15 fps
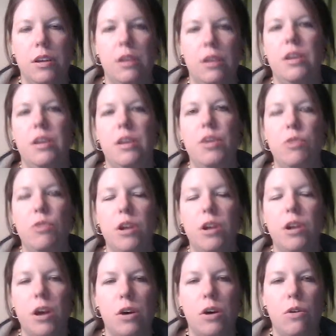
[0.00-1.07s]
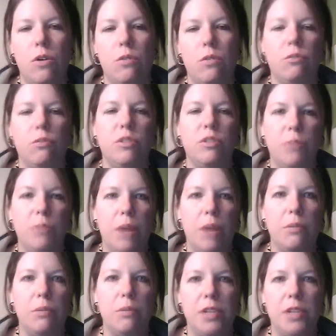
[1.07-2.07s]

he would know it's probably